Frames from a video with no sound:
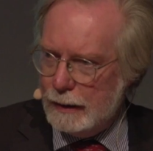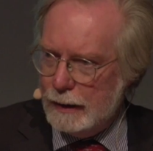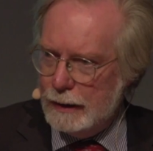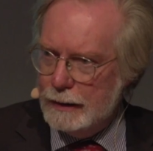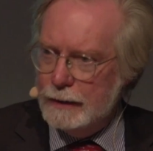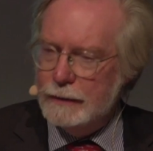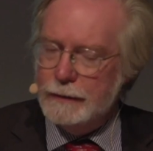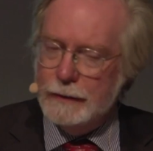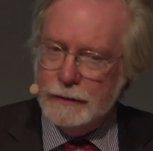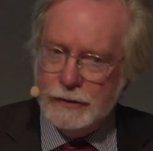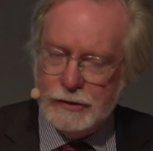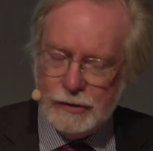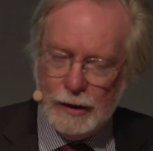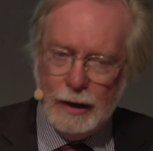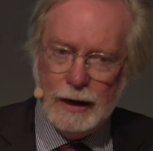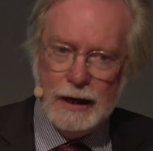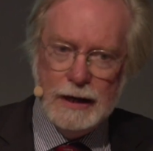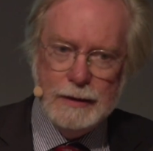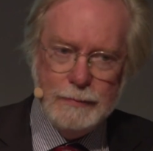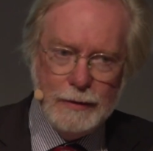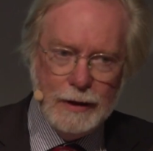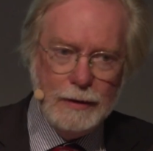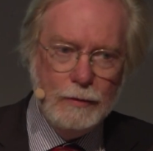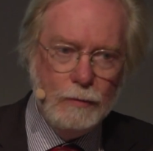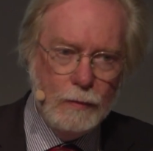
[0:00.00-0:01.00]
and at the
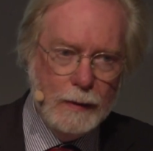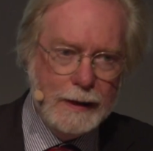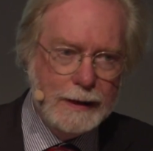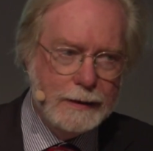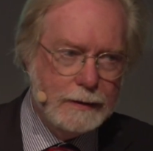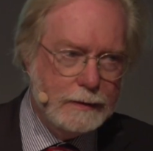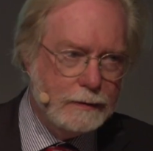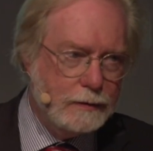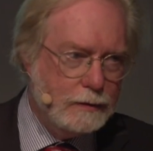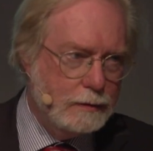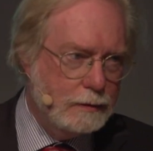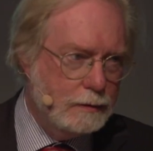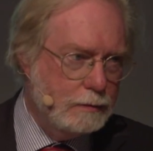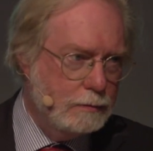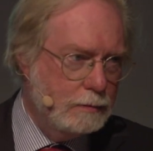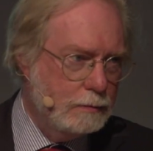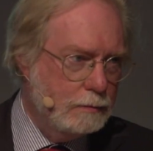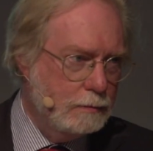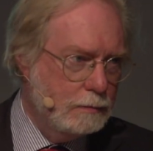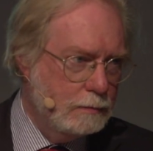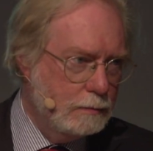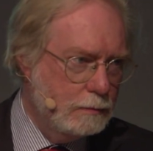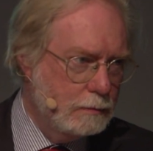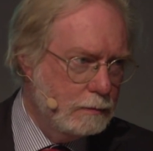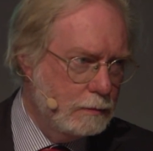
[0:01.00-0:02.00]
time I went,
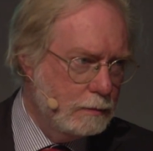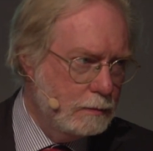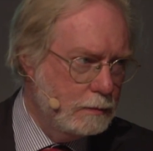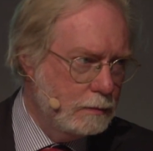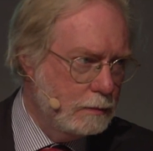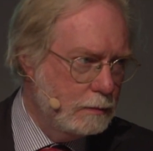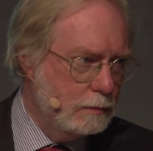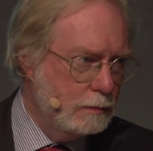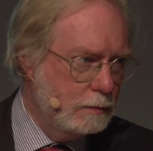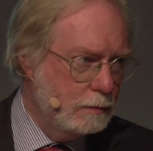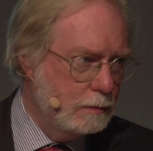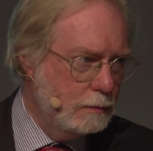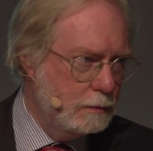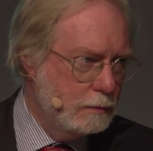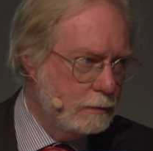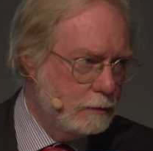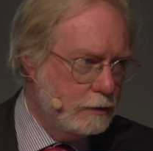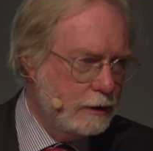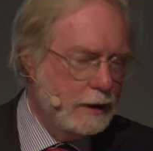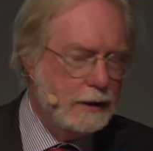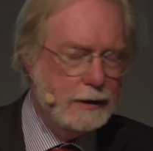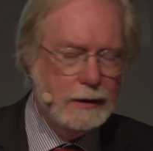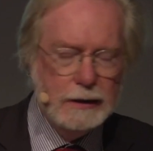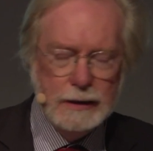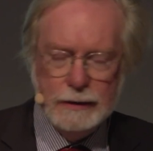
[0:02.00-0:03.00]

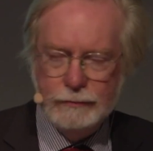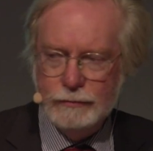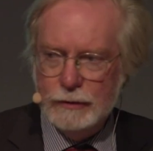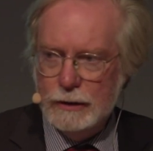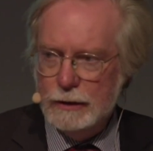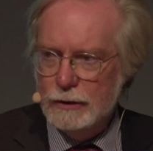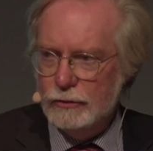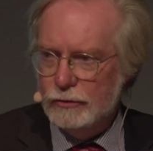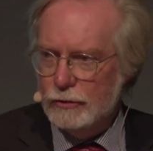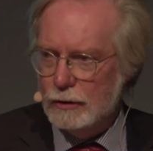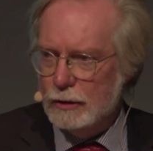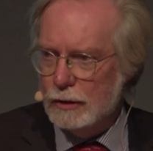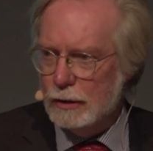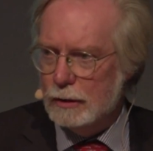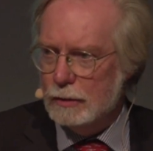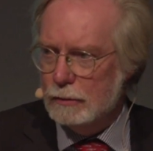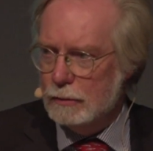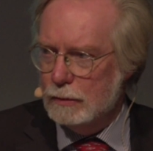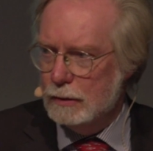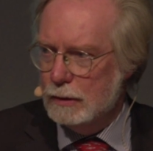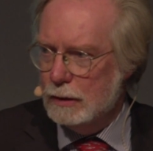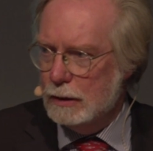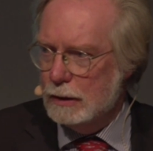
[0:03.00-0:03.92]
10, 11 years ago,